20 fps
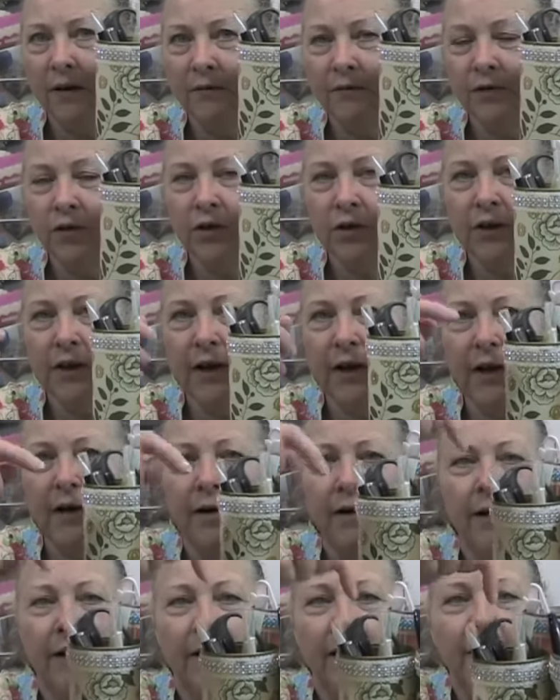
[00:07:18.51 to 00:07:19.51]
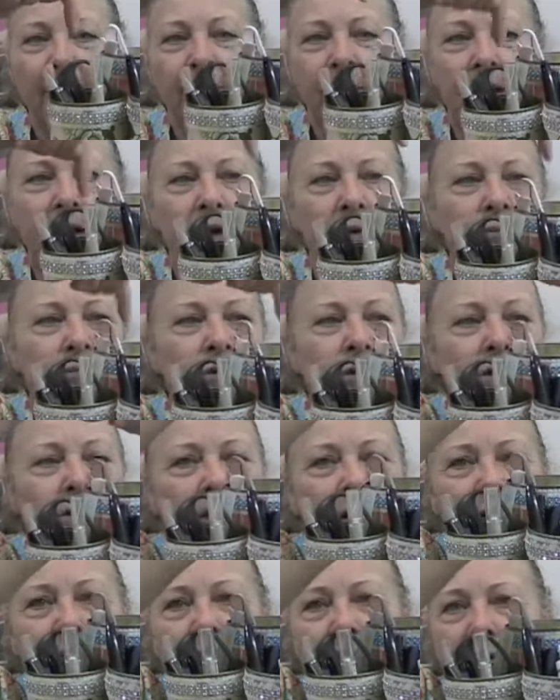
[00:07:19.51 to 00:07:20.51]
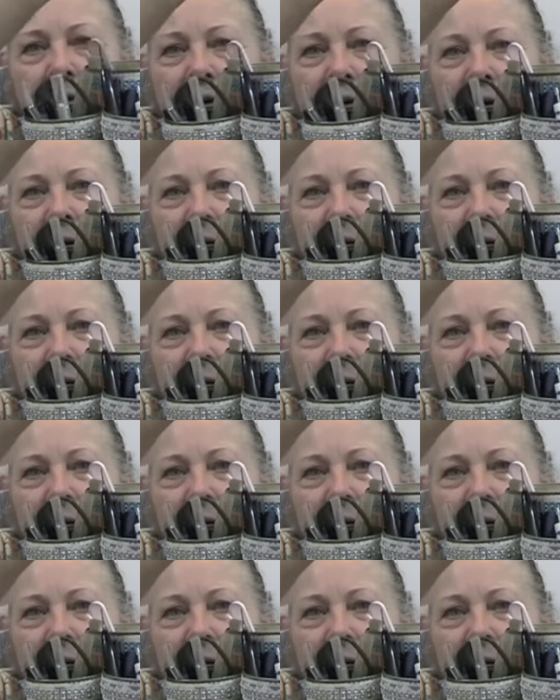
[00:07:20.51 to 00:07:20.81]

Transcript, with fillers: of cooking, they can put their